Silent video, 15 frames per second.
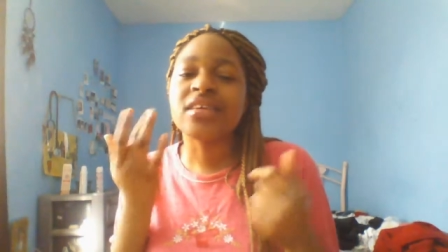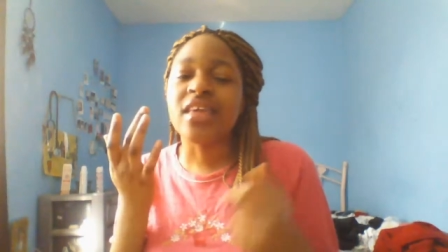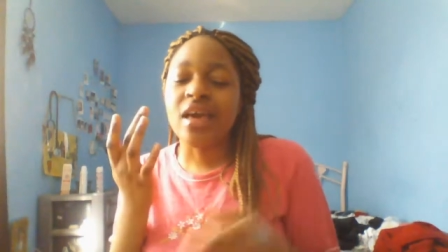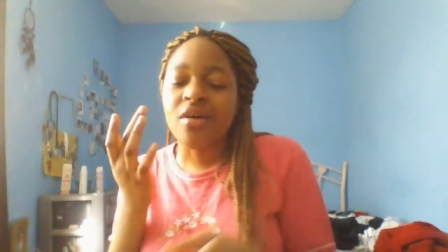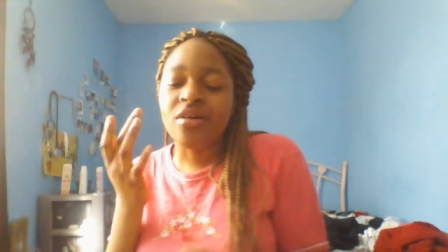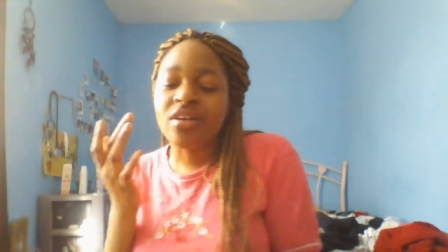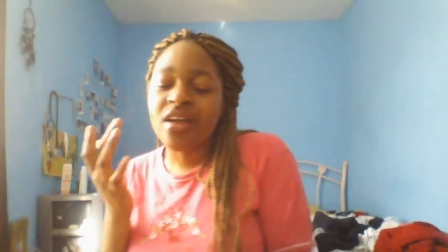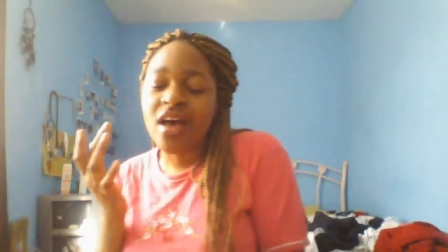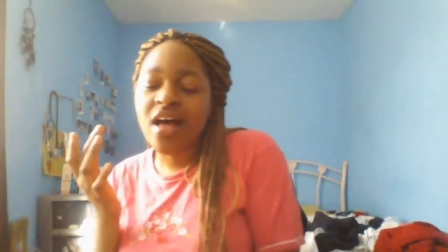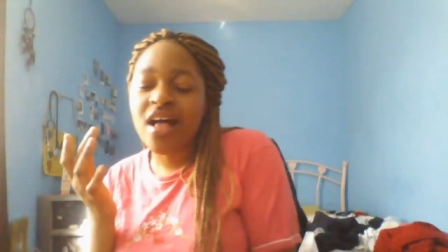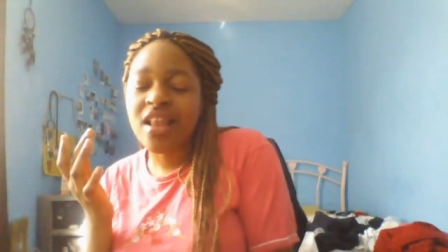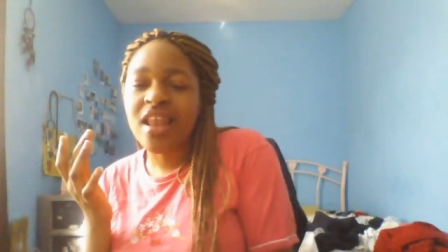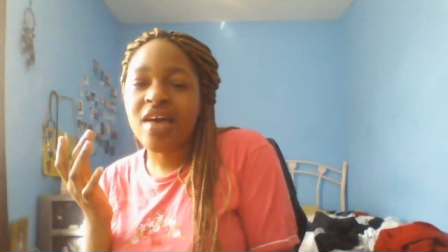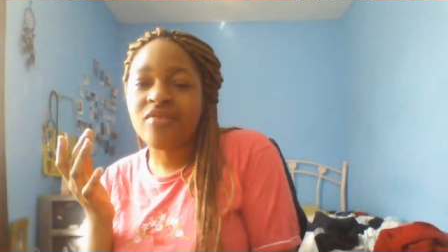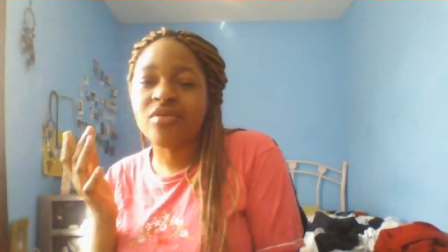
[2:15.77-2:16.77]
get on
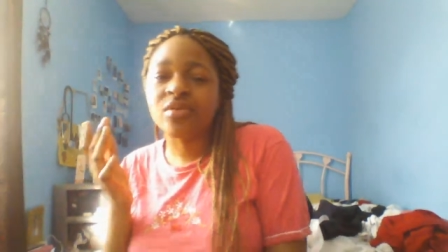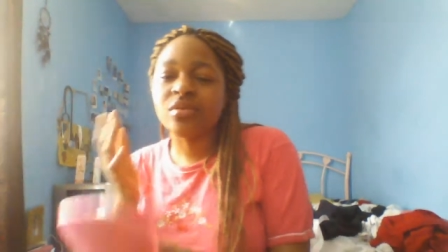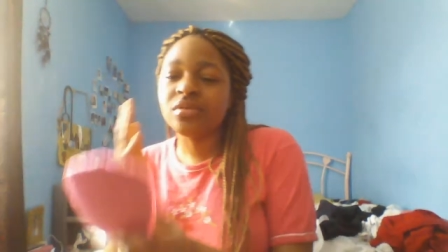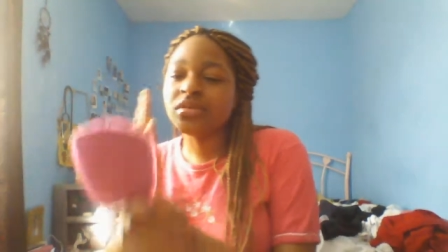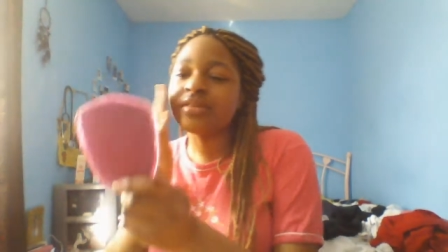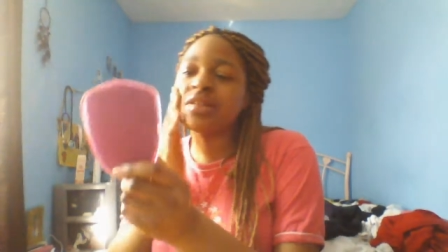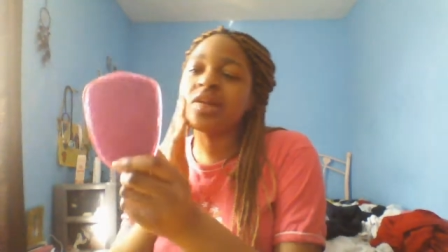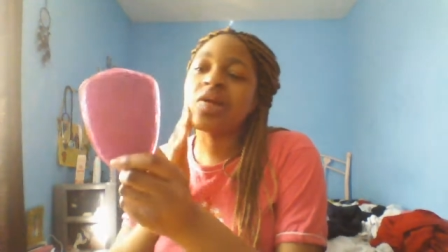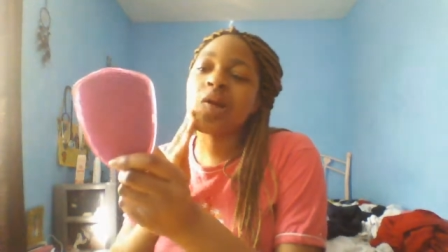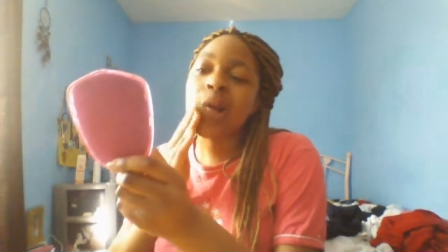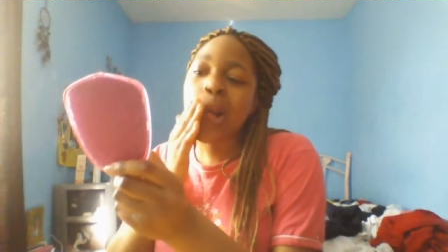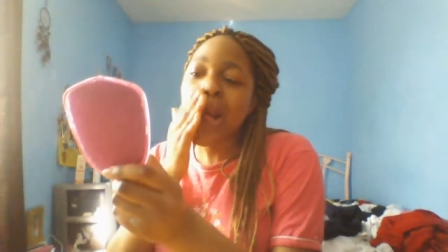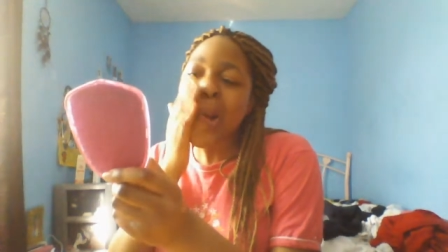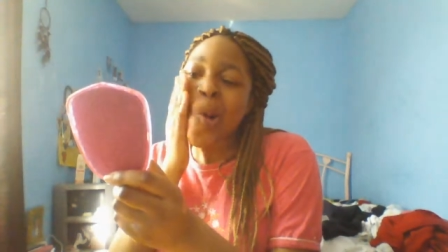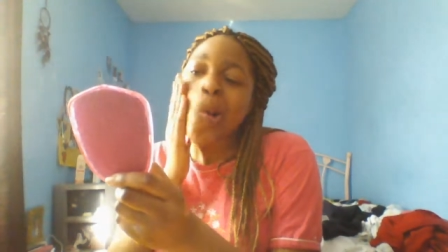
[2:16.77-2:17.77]
her levels.
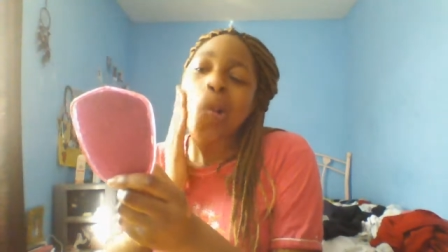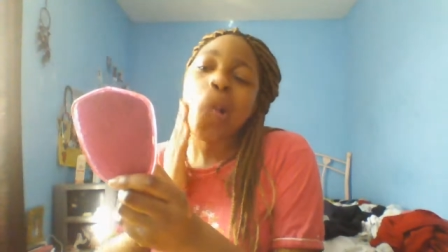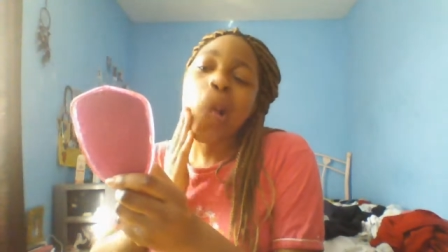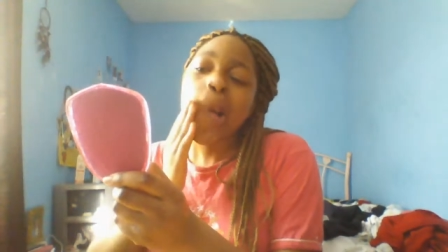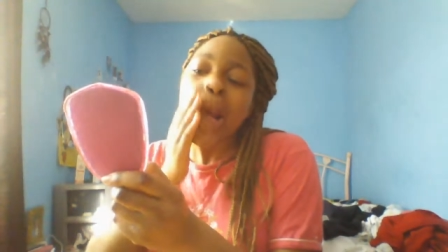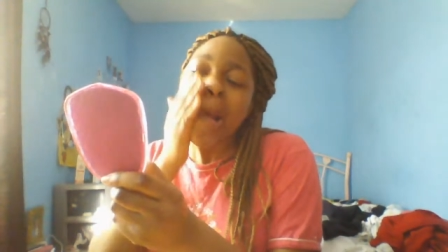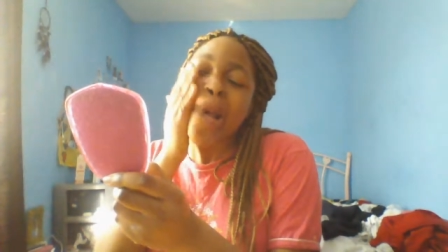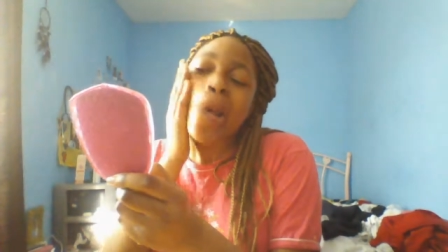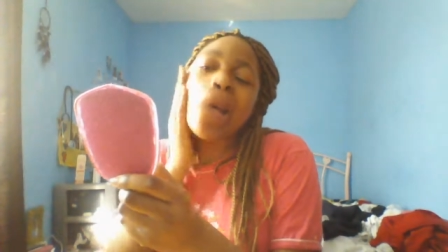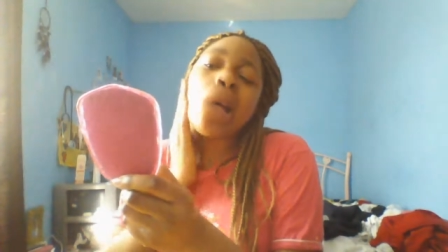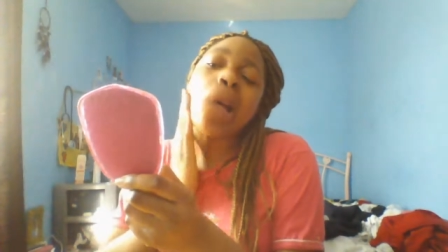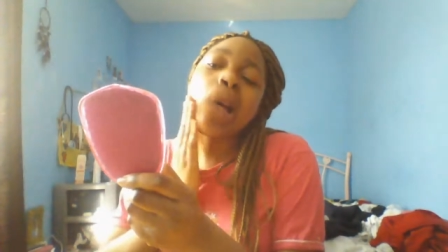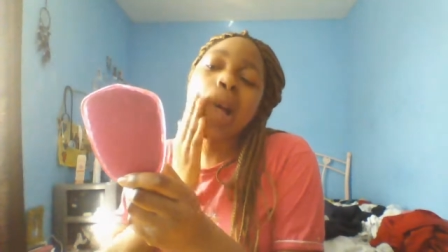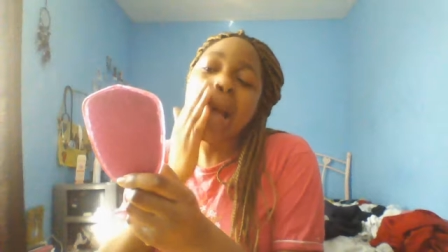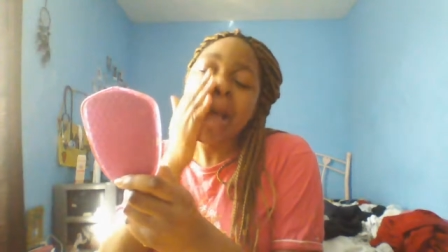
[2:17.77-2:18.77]

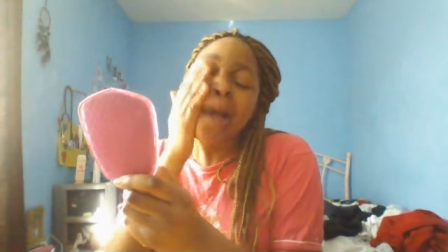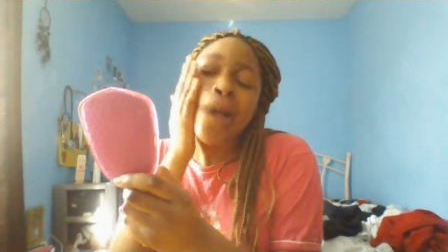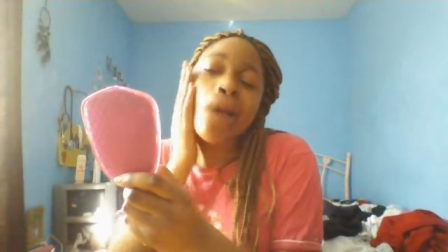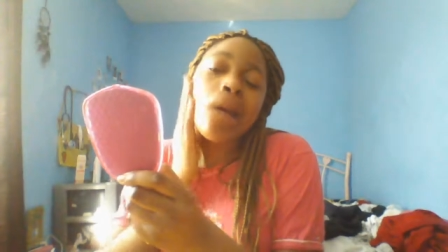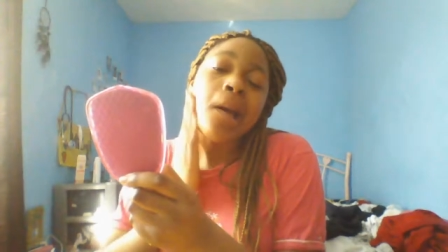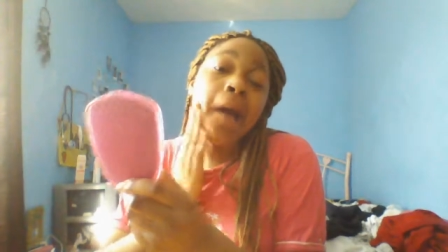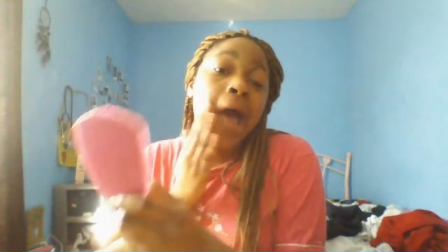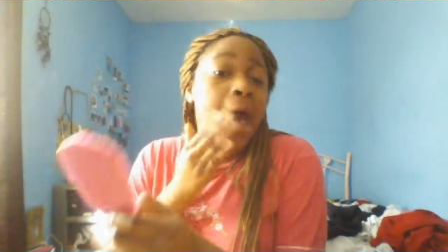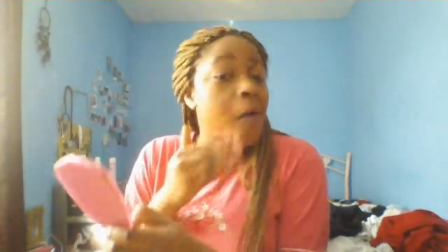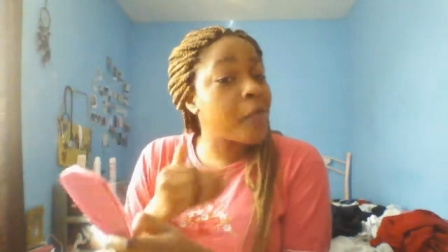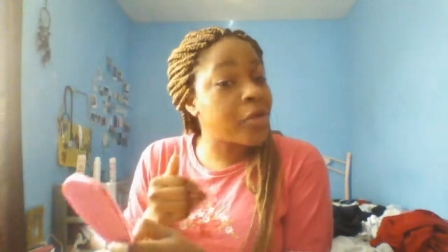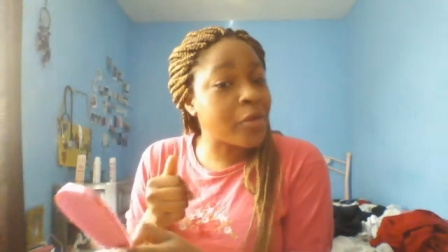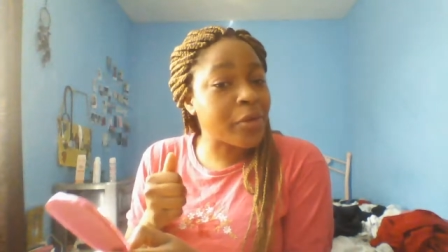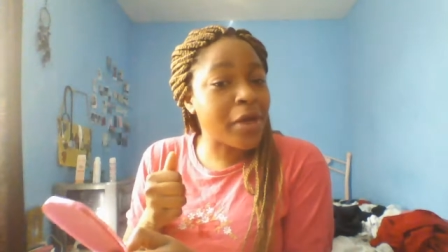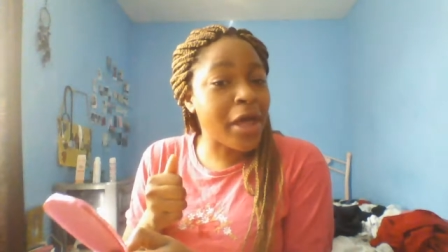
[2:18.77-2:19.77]
Uh, how
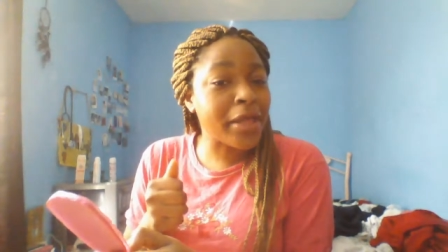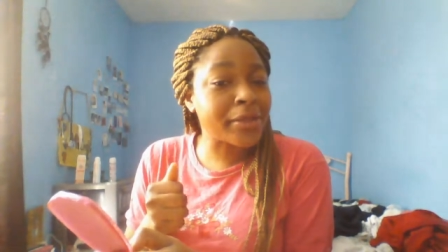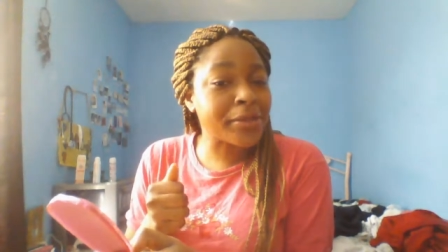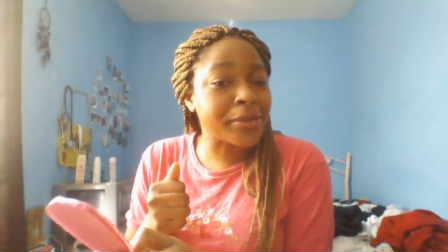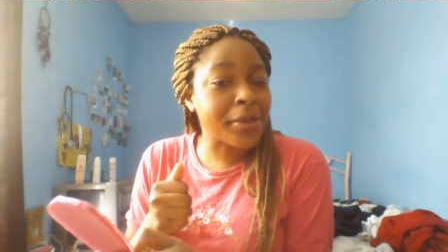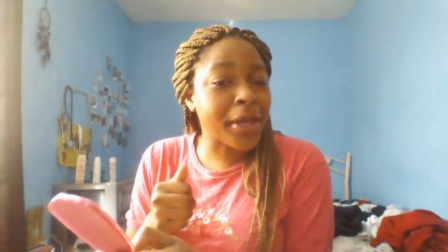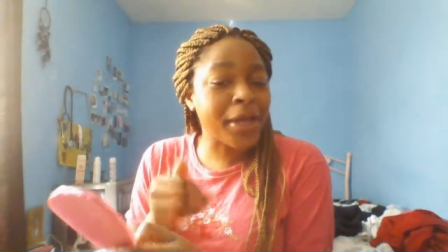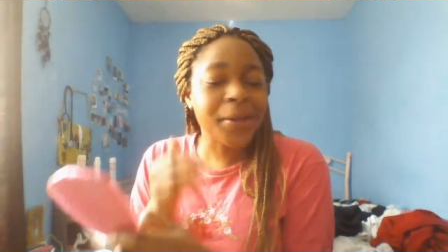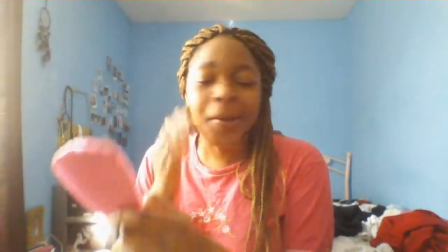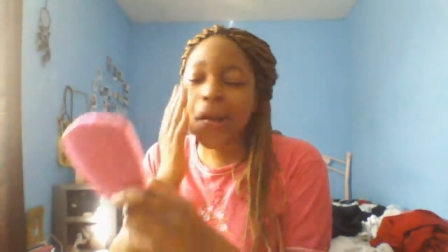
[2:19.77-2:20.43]
are you guys today?